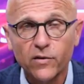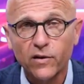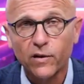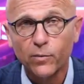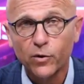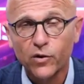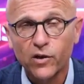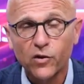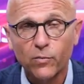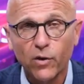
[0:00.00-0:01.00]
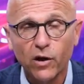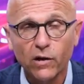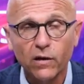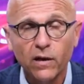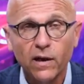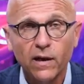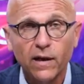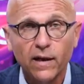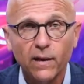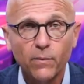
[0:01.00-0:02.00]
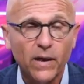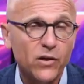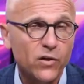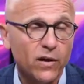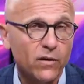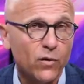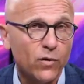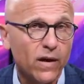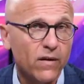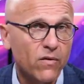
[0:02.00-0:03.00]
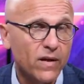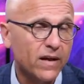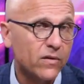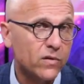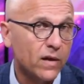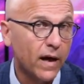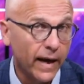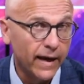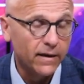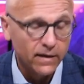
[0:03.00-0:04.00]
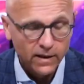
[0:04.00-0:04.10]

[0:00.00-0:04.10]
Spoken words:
in their projection model based on who they think is ahead.